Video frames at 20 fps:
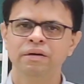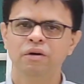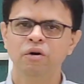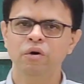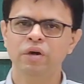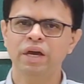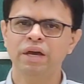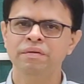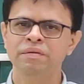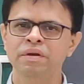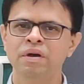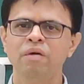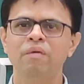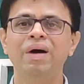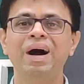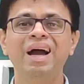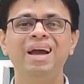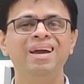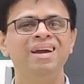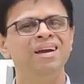Okay,
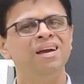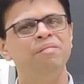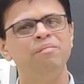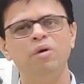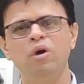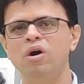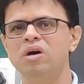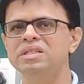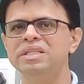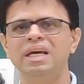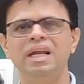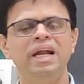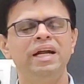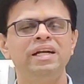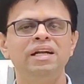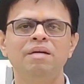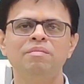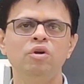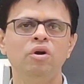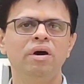why? Because L
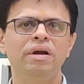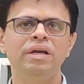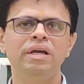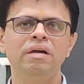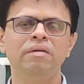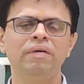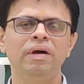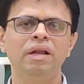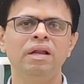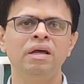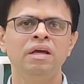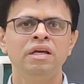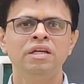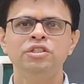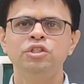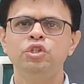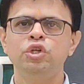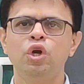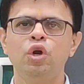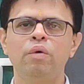and W are equal,
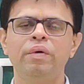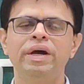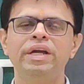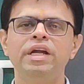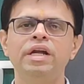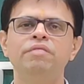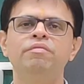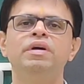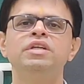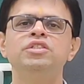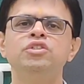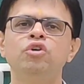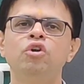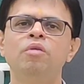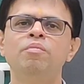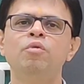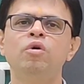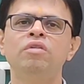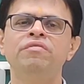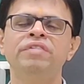01 and 10
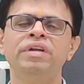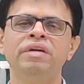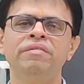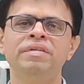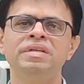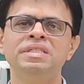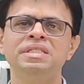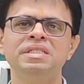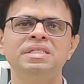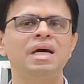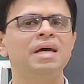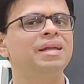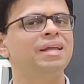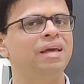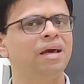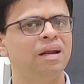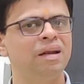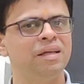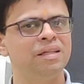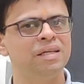mode frequencies are
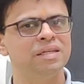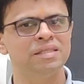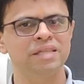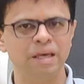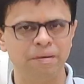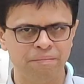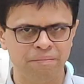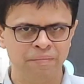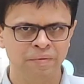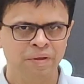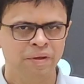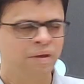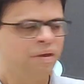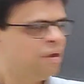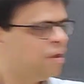nearly the same.